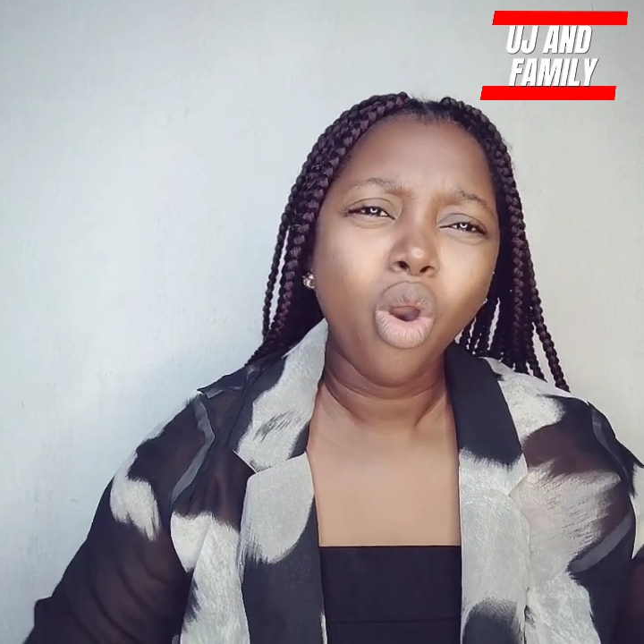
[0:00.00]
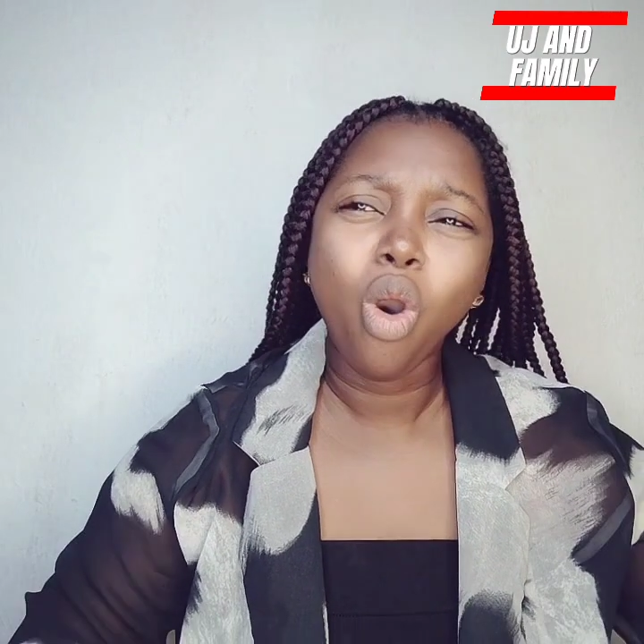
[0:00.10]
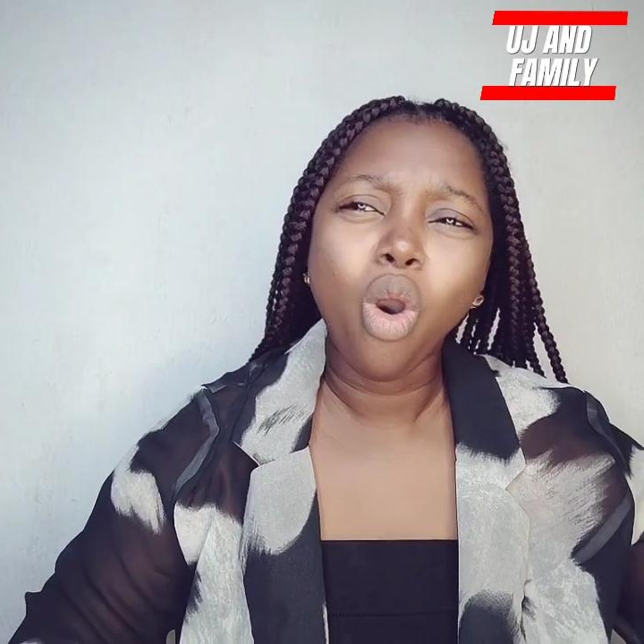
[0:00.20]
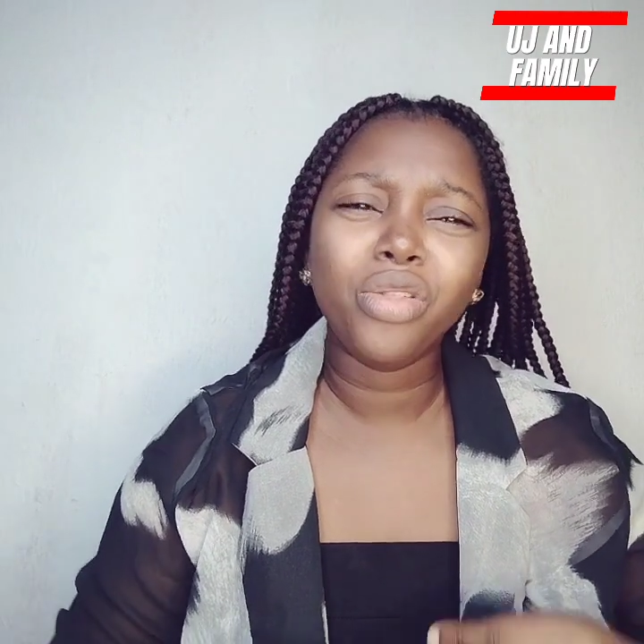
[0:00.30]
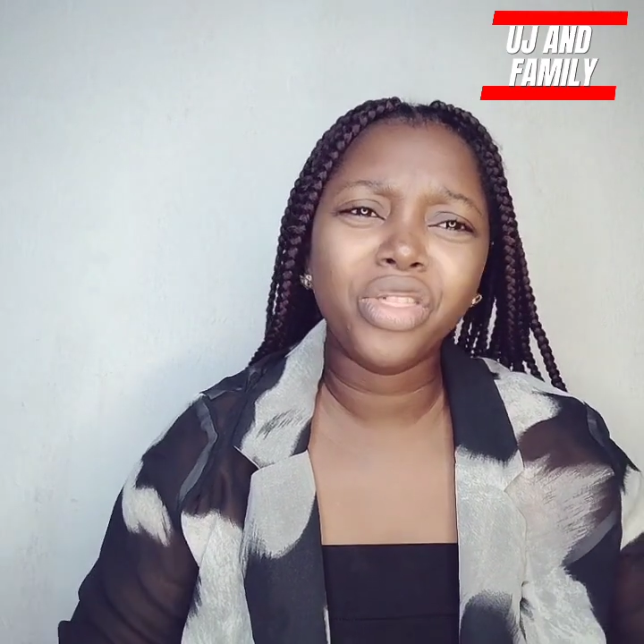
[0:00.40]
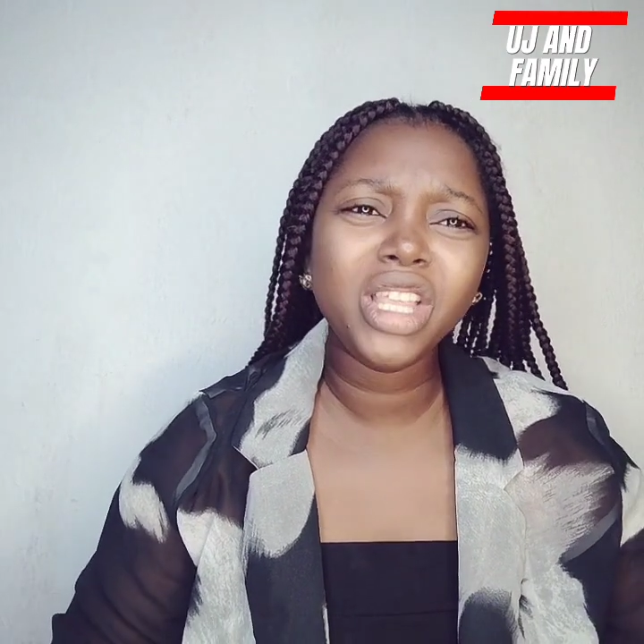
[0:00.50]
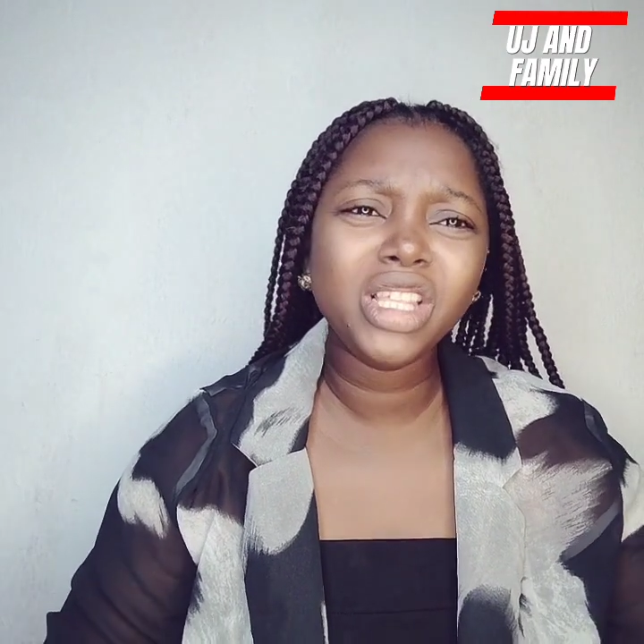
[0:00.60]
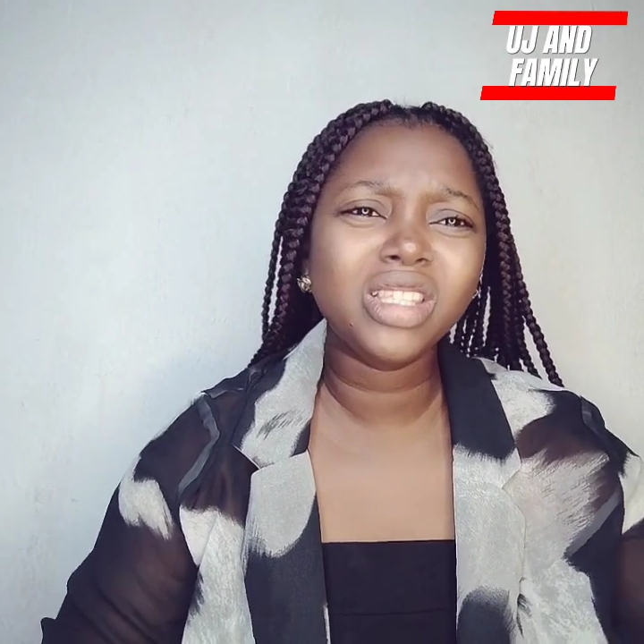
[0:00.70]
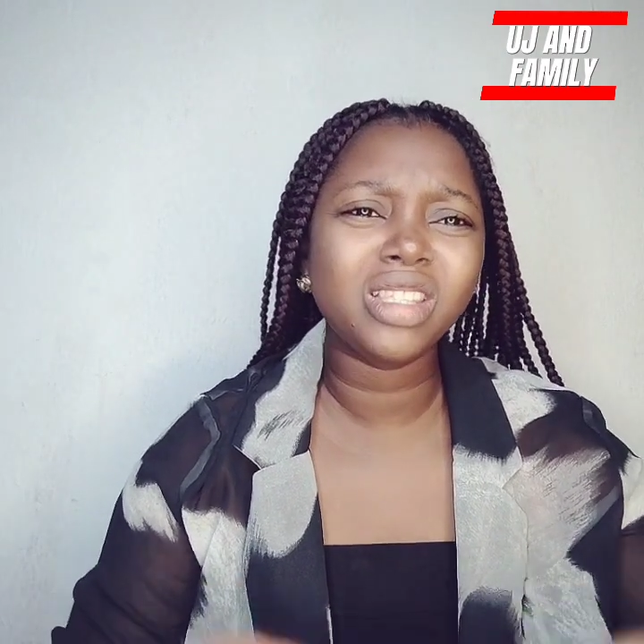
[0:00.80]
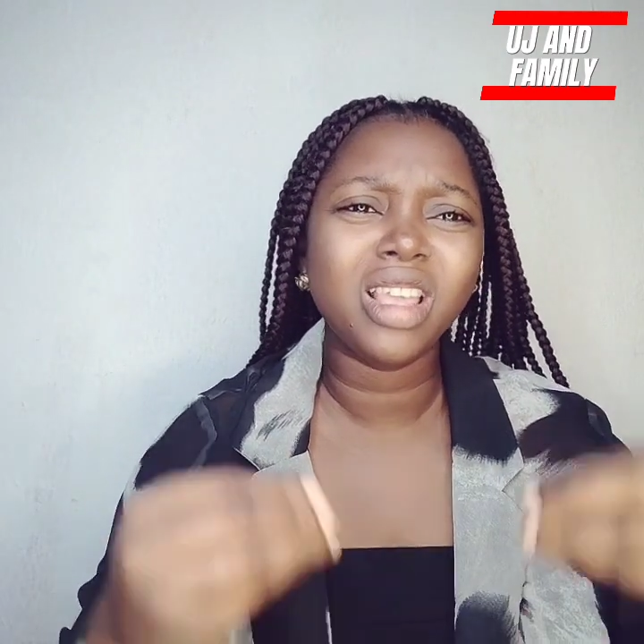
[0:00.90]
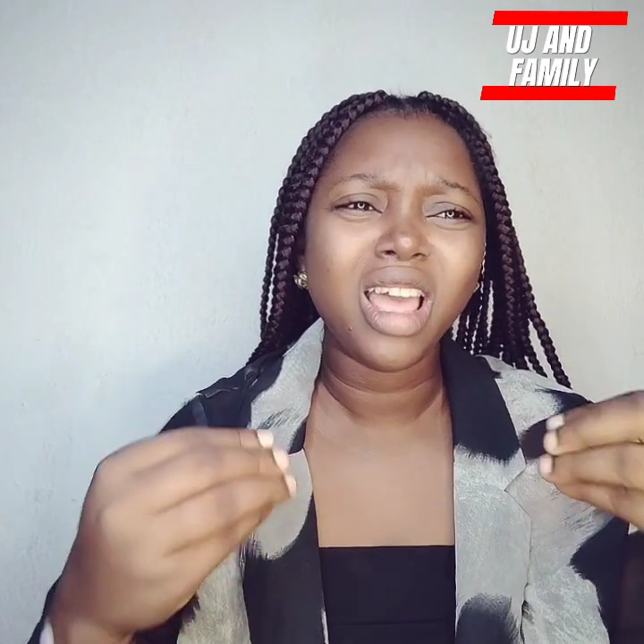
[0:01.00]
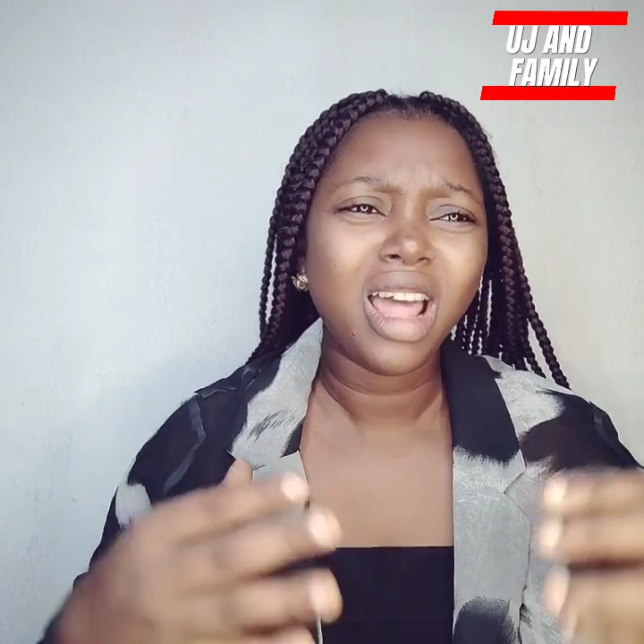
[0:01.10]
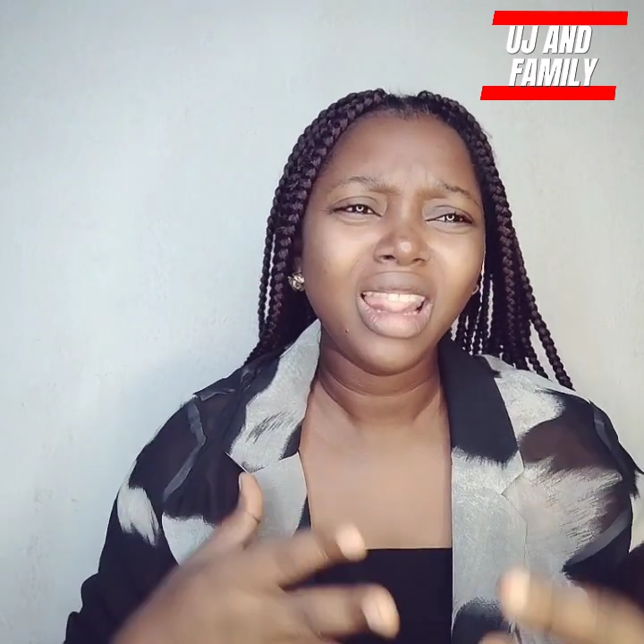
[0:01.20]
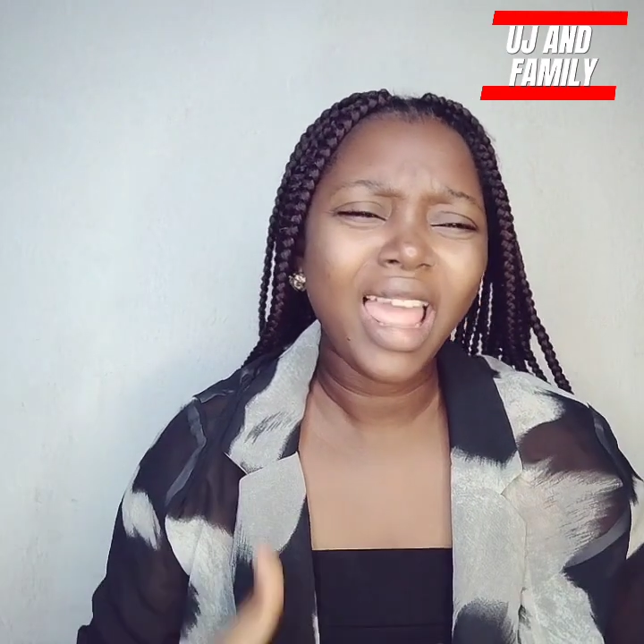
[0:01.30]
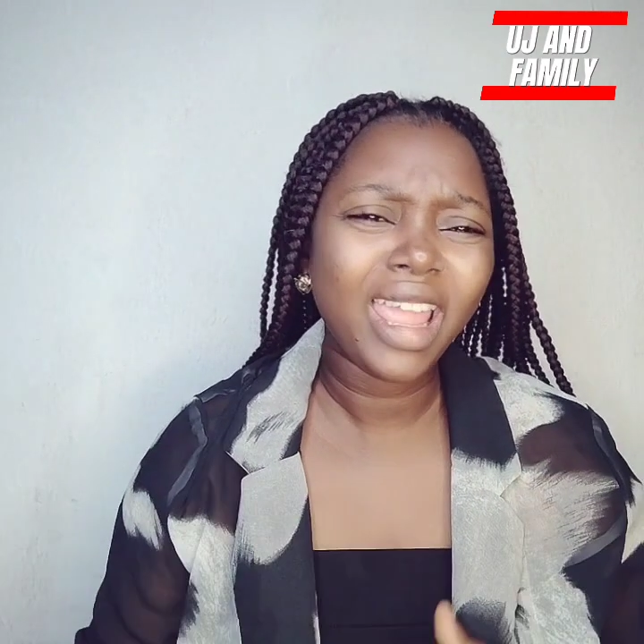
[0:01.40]
or things
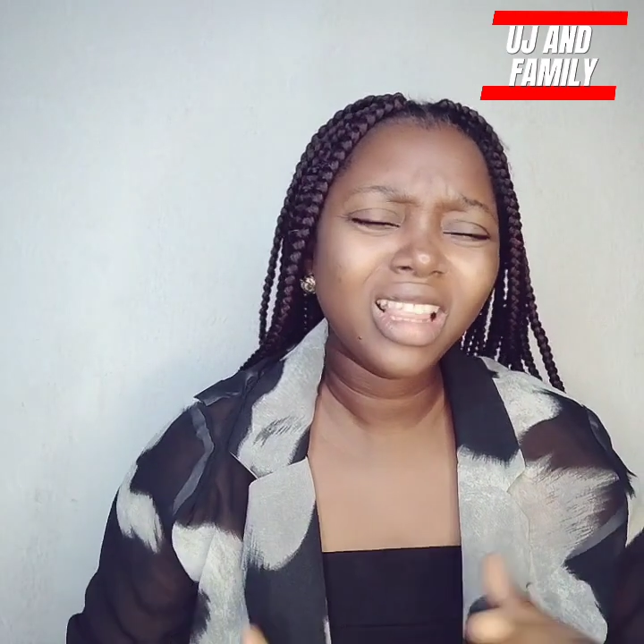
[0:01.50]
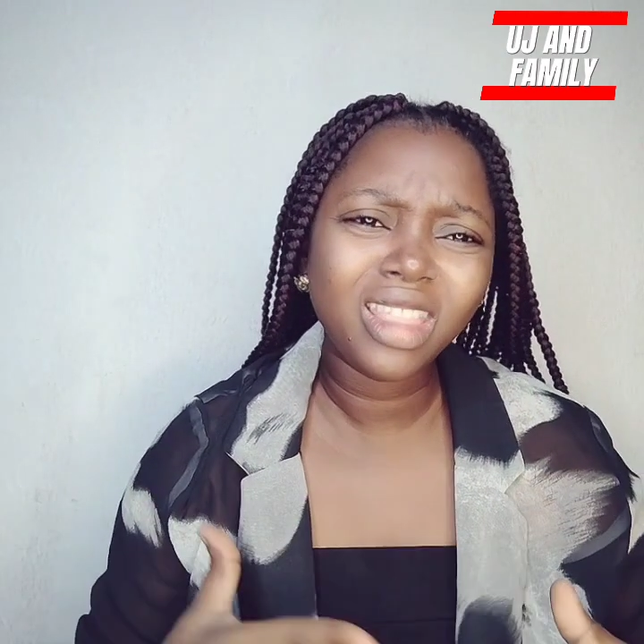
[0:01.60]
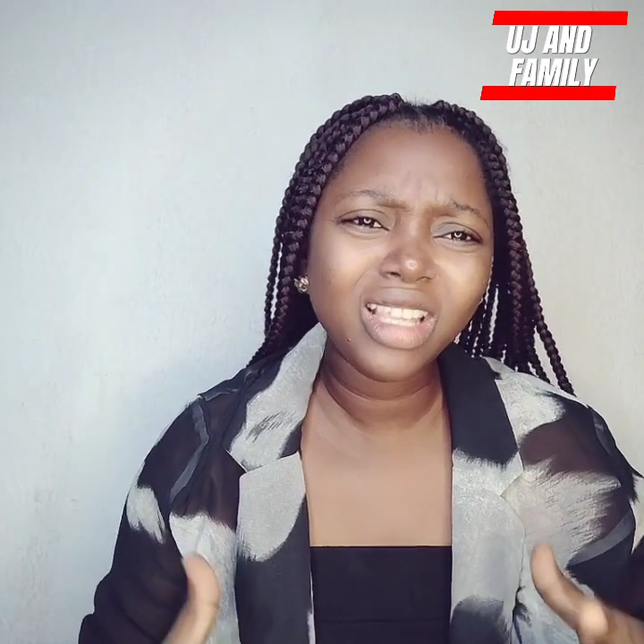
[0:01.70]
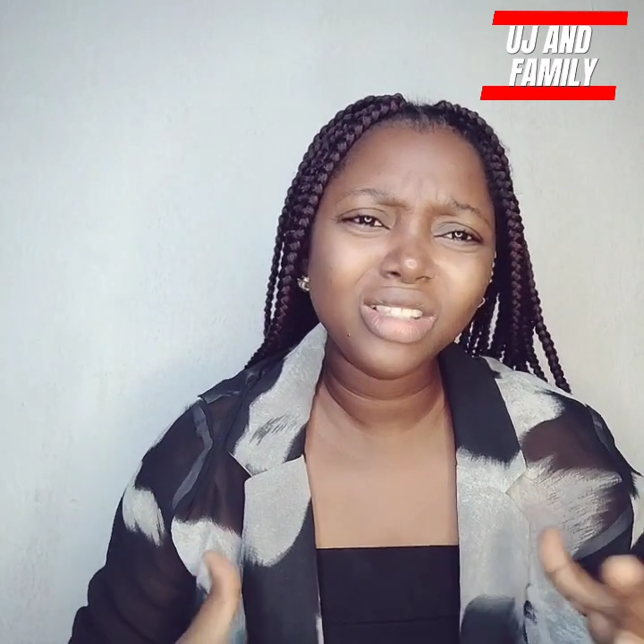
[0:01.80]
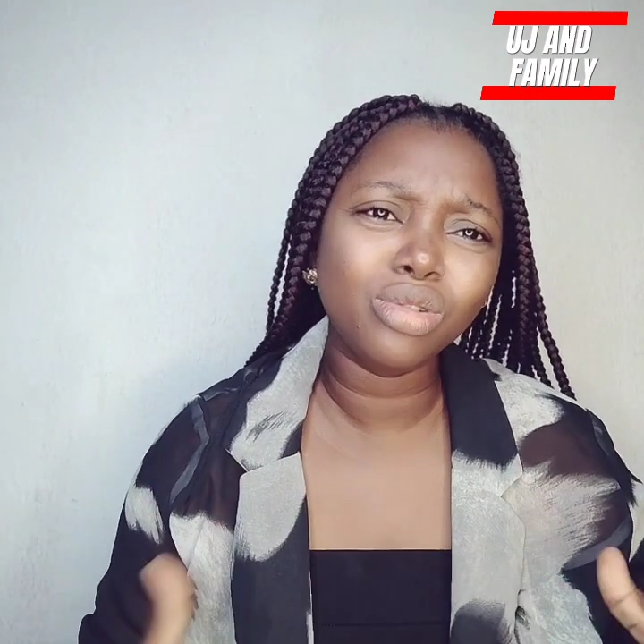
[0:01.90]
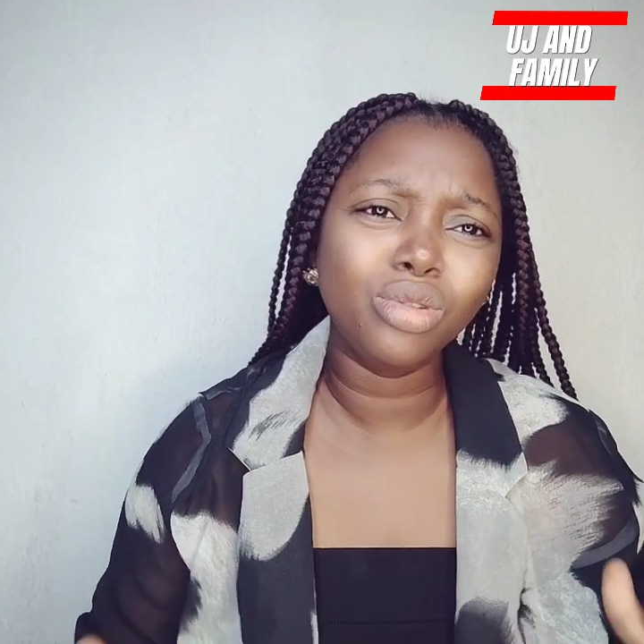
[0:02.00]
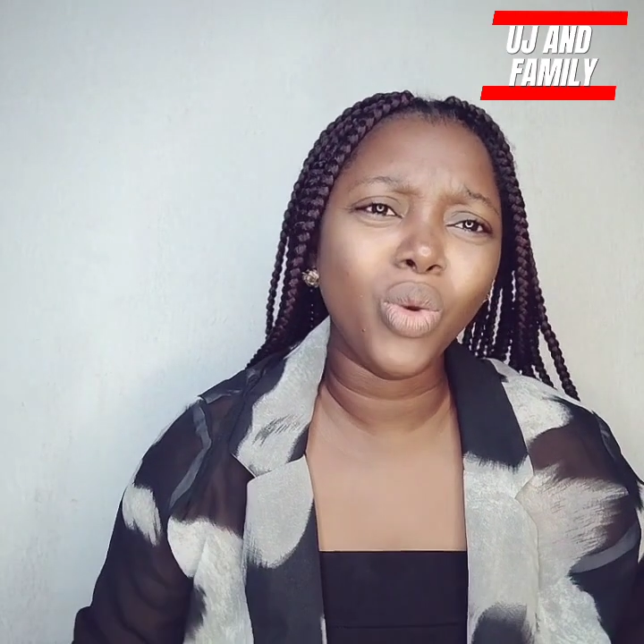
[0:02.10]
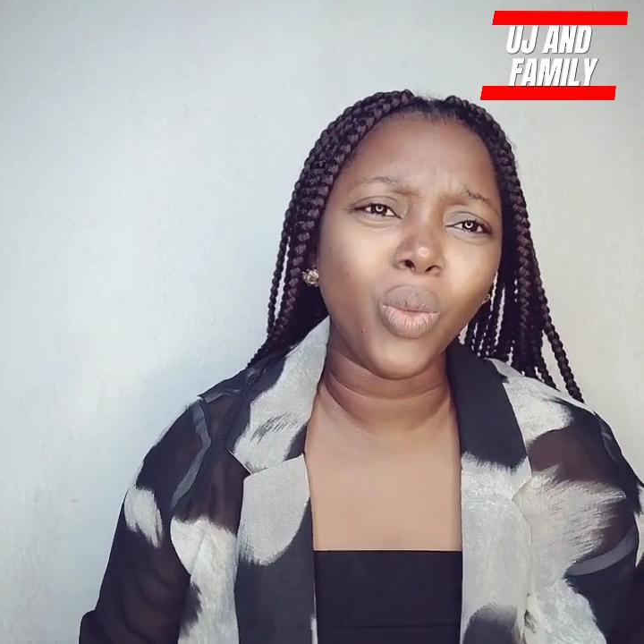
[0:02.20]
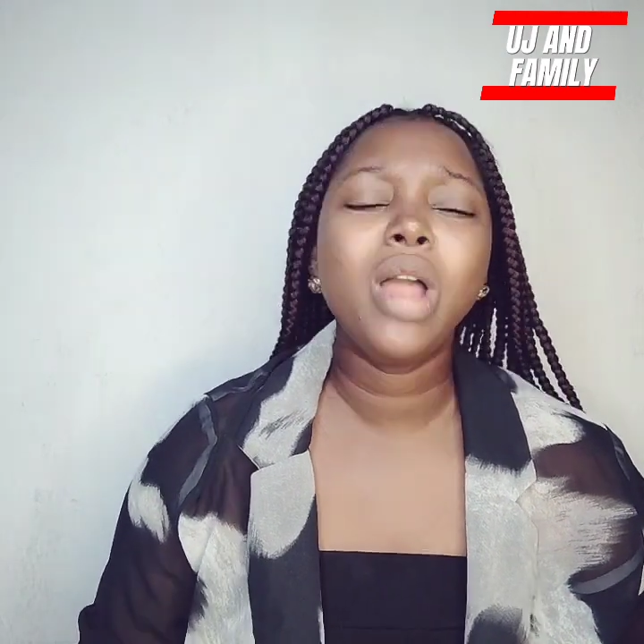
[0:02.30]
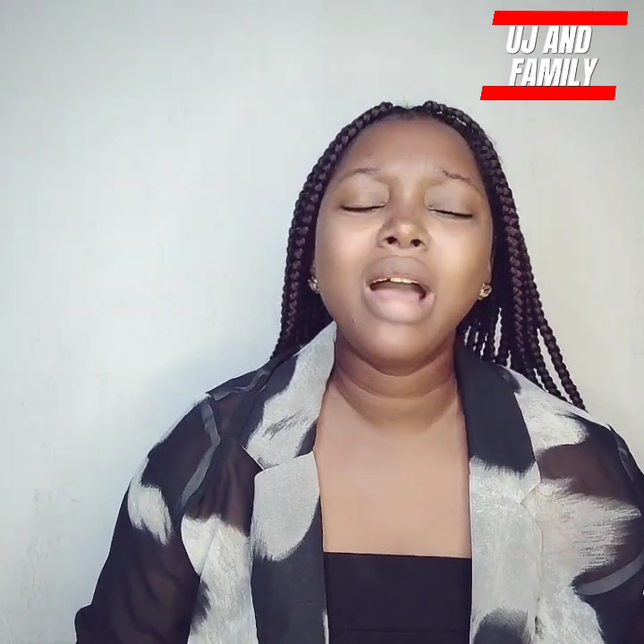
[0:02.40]
to do.